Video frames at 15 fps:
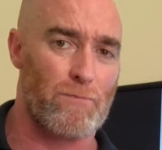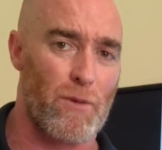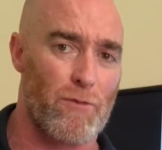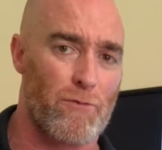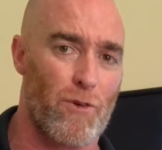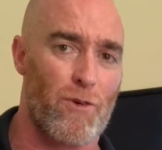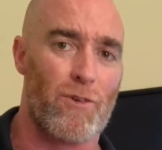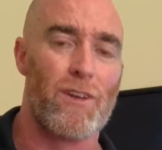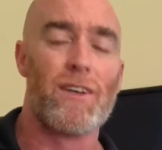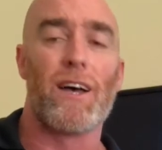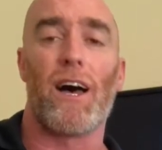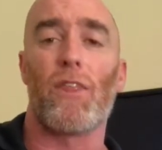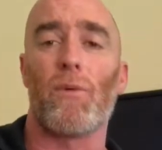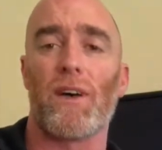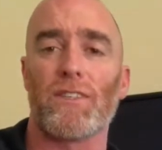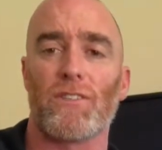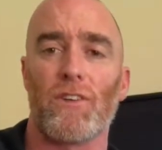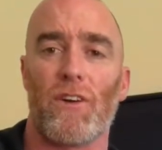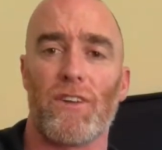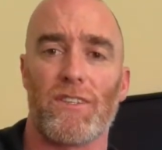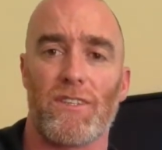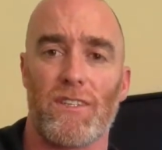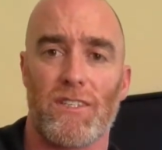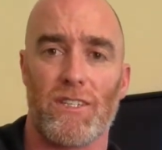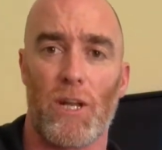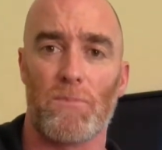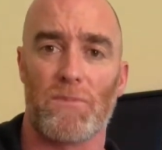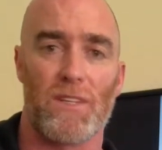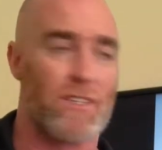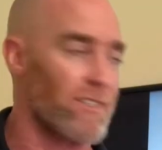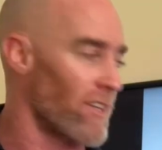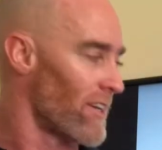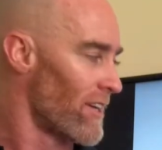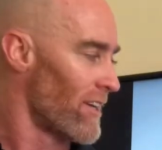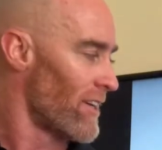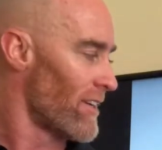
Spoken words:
before, otherwise known as a slip disc,